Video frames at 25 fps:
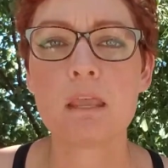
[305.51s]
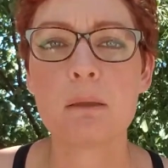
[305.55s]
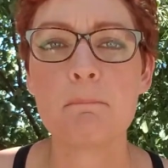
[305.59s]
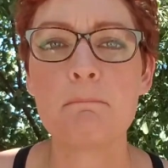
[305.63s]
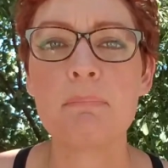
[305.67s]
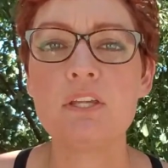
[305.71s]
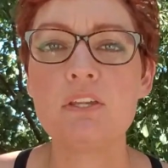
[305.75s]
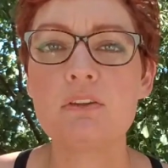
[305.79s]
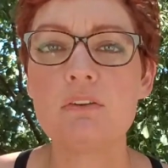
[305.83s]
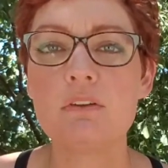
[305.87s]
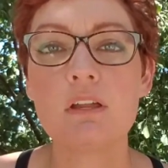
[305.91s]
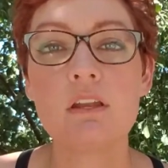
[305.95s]

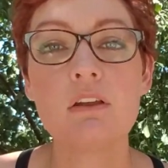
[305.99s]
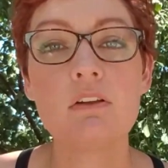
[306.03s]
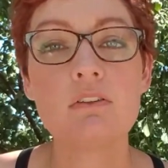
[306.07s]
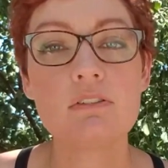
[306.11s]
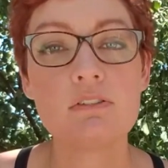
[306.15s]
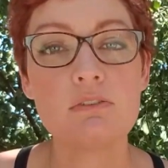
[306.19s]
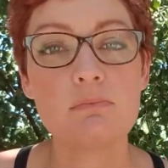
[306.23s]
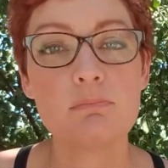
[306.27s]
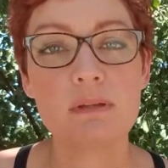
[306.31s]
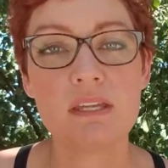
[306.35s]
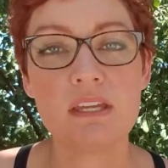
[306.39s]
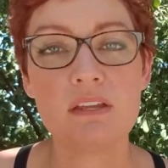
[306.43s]
But you can
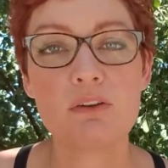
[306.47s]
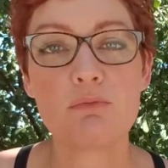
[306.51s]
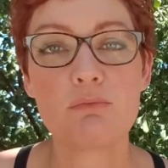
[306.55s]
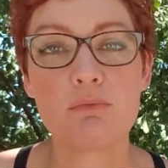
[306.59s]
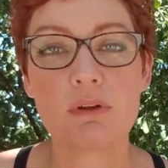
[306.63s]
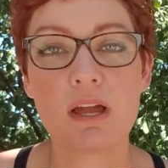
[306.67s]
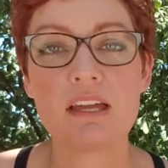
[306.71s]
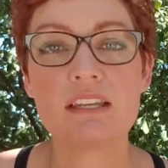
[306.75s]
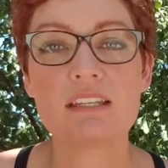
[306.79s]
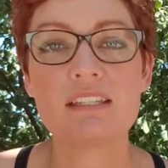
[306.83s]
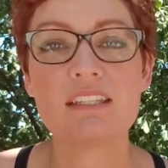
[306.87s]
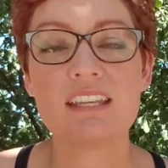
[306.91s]
also be in a
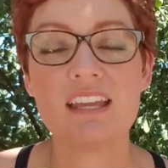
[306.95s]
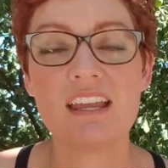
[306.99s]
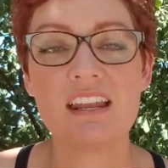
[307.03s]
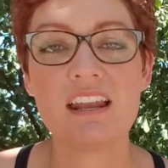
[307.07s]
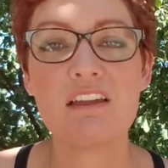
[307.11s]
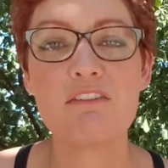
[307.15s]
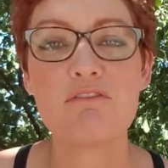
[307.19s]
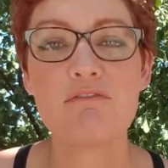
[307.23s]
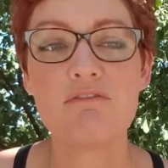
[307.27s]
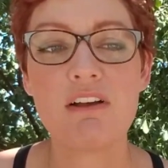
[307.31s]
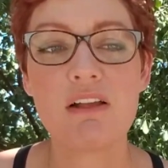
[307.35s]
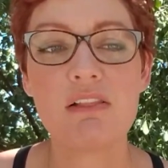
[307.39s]
rut. And
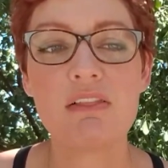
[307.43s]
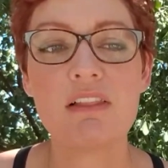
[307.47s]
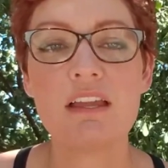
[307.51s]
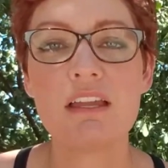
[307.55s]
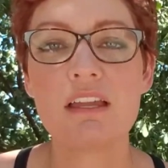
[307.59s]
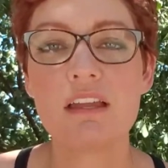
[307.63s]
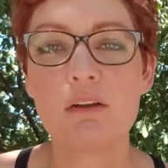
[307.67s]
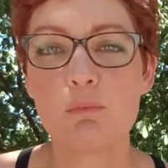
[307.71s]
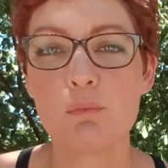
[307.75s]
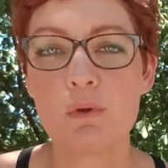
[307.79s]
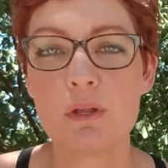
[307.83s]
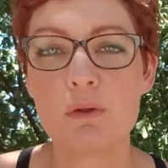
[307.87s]
I felt
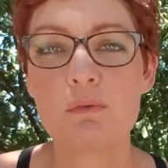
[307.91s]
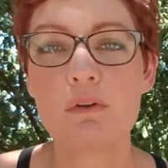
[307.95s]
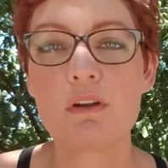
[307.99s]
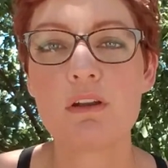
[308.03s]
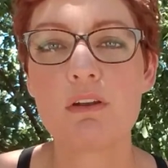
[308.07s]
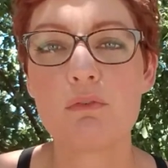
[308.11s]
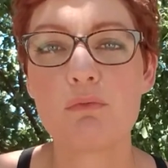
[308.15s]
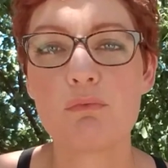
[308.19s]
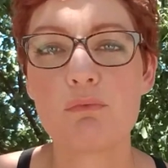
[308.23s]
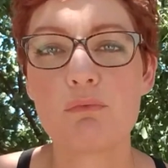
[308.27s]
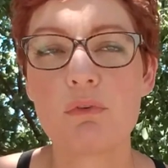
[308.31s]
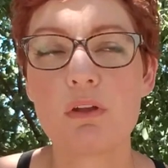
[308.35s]
like we
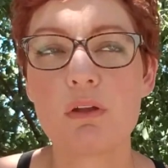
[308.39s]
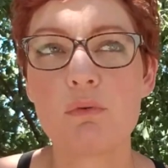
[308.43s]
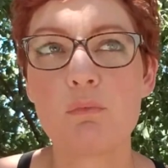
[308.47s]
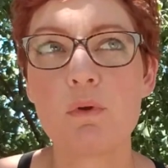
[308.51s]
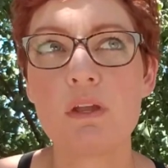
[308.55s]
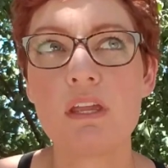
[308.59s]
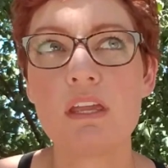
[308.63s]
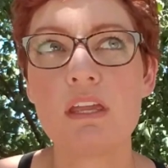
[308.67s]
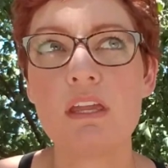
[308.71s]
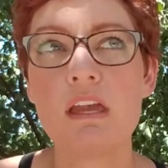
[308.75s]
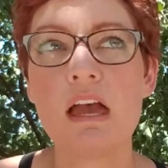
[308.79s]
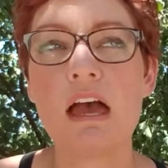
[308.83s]
had
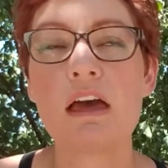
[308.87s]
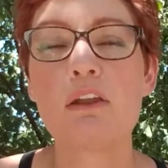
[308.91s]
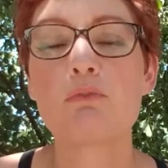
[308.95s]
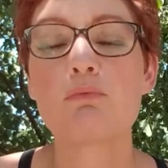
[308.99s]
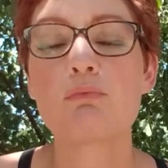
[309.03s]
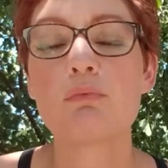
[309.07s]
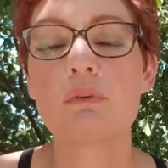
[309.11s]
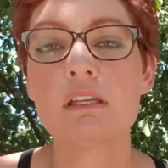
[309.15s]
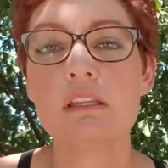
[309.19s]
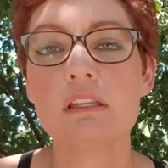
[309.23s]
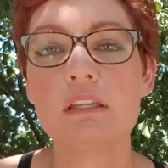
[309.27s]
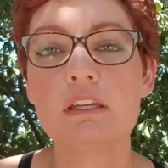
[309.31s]
a
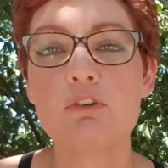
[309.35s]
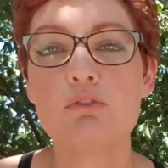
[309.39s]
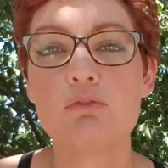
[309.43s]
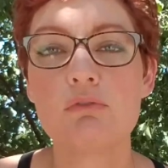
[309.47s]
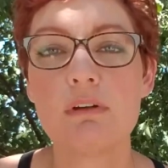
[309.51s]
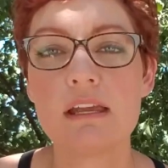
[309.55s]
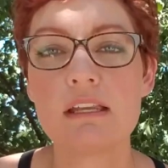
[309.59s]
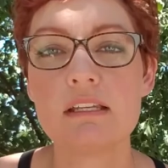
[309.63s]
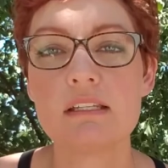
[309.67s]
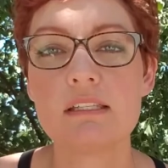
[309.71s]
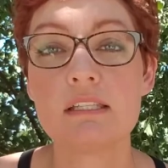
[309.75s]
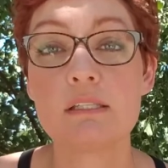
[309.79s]
really
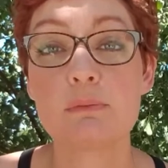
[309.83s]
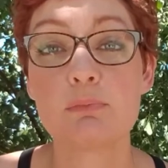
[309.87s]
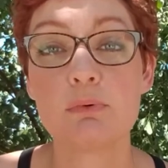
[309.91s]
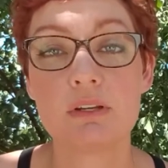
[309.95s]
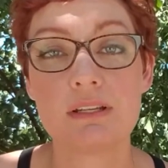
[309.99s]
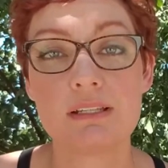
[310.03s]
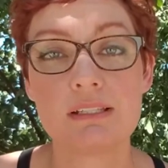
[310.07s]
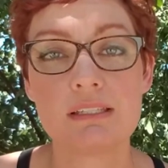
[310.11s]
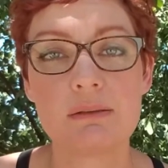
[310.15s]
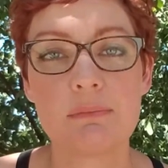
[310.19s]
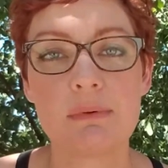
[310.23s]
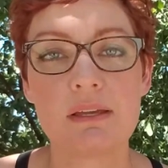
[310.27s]
great
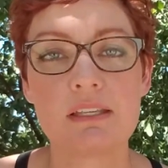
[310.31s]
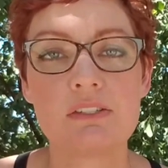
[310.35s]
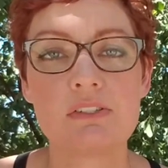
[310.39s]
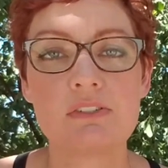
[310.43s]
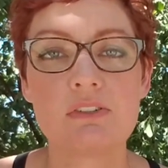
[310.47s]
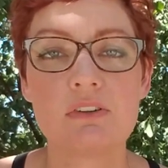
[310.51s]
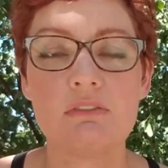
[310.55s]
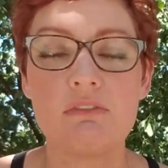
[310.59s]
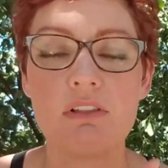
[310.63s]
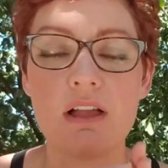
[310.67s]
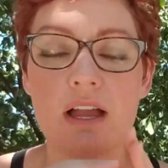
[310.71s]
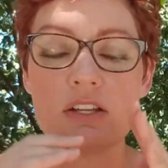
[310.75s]
spring
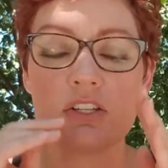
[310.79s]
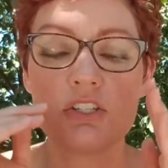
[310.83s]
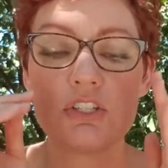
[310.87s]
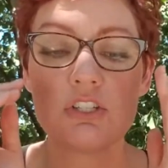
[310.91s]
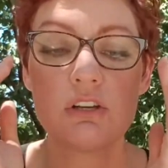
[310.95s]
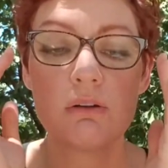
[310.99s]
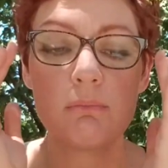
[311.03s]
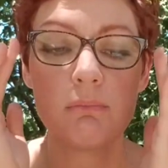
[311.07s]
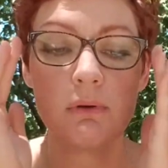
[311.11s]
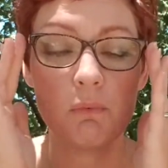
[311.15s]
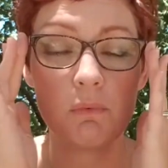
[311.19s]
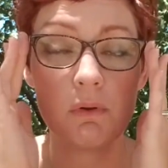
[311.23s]
semester of last
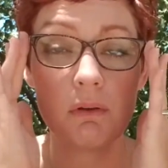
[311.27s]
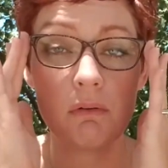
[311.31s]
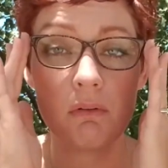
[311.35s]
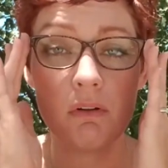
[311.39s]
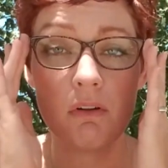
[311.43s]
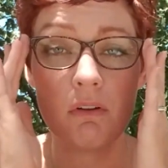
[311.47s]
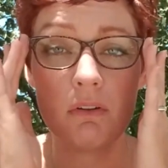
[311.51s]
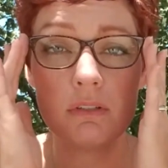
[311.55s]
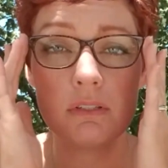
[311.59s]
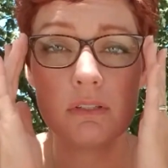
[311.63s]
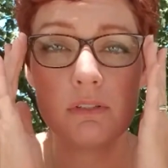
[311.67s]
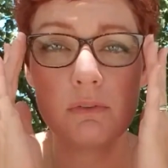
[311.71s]
year, but we were
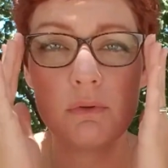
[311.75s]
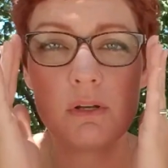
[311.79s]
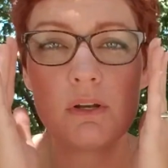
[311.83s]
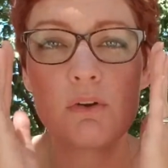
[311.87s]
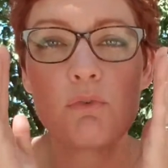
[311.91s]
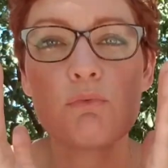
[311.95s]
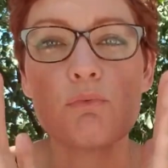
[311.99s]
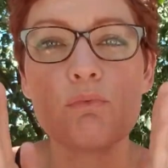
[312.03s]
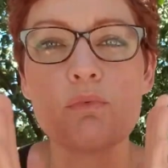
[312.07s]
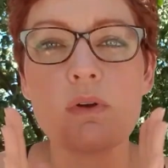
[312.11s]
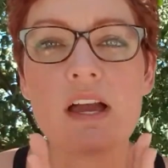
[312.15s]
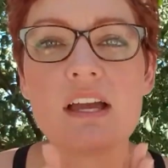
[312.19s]
also in
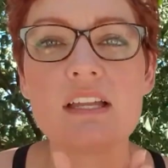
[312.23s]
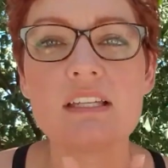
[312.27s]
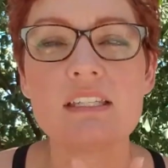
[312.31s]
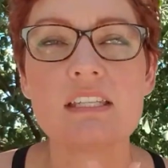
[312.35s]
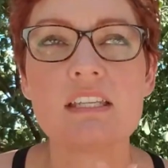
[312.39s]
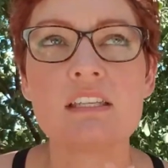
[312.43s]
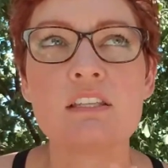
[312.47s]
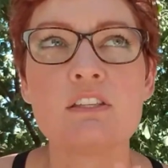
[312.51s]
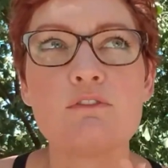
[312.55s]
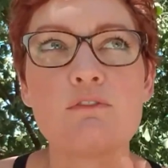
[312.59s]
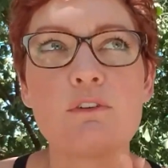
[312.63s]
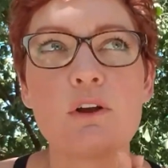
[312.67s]
a rut
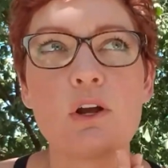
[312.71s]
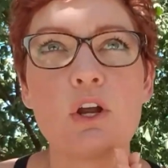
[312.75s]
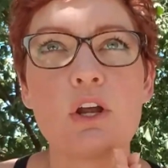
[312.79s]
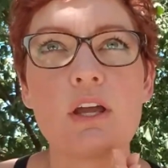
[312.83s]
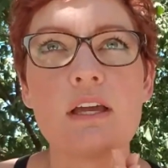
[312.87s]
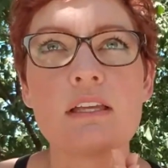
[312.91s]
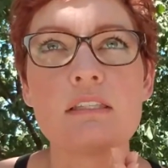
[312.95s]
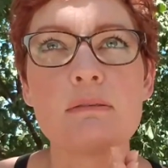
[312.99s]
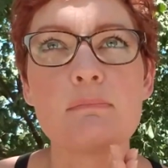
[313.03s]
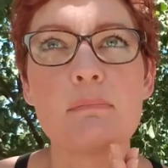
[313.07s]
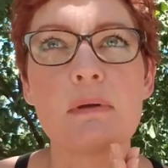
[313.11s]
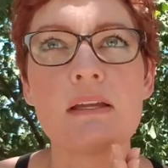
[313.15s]
as far
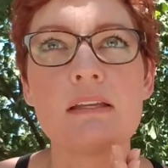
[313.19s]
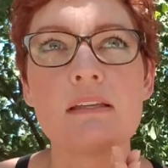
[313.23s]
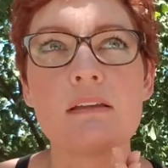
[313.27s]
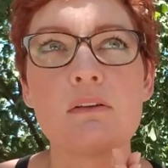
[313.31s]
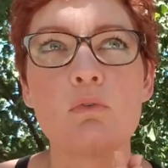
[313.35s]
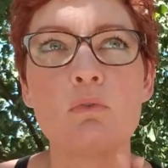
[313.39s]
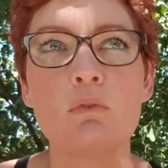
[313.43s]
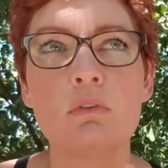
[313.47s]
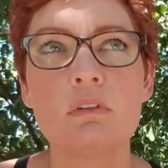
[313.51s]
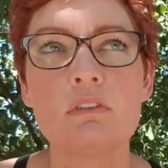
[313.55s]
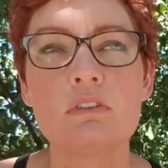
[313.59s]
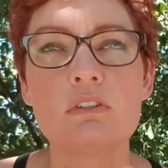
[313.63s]
as my
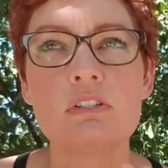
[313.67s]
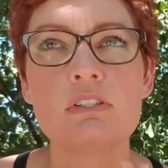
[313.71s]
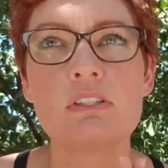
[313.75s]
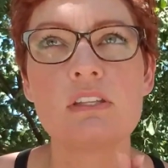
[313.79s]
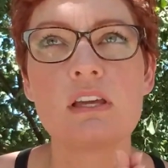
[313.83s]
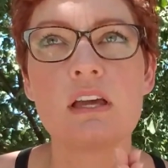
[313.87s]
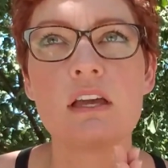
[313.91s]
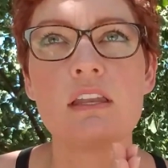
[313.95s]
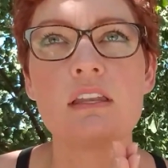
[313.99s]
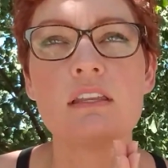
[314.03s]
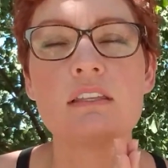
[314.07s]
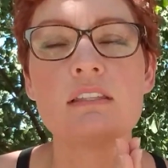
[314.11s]
older
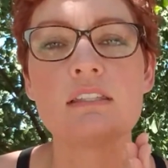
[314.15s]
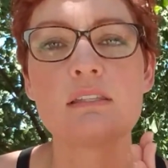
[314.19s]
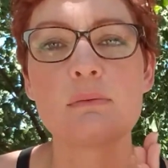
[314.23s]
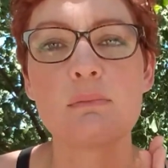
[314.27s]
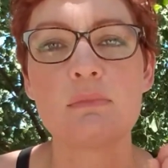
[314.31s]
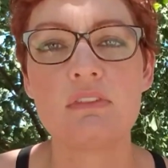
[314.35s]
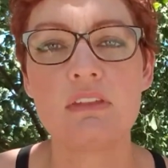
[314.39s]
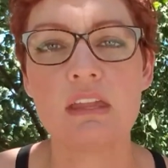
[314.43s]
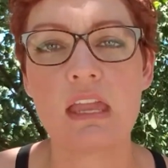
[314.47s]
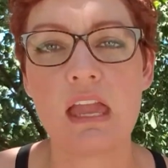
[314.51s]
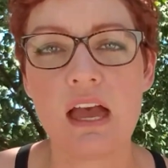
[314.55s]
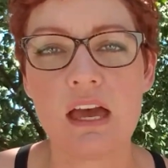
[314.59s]
son and
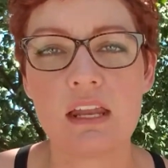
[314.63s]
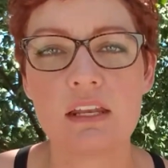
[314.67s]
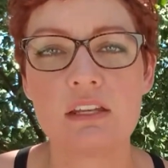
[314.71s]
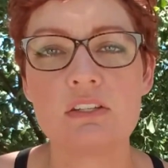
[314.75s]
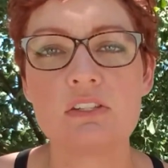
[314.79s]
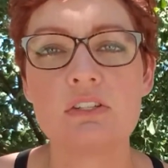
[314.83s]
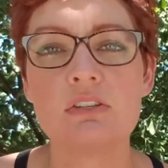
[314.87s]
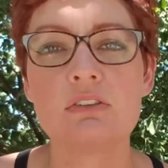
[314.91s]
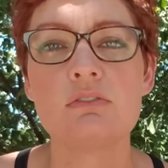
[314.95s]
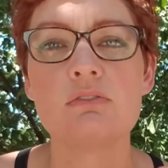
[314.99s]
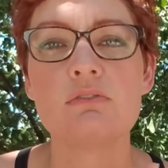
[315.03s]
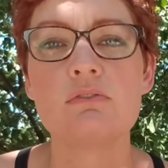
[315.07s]
some of the
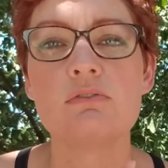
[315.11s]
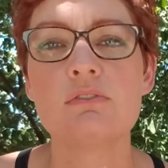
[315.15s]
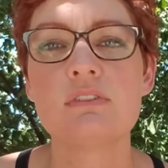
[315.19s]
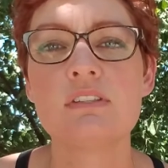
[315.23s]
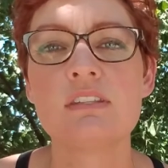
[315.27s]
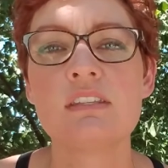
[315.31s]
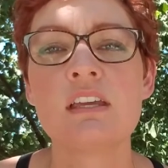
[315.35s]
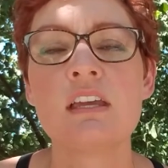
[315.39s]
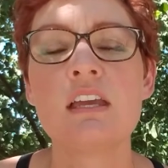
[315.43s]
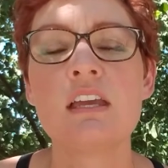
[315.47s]
attitude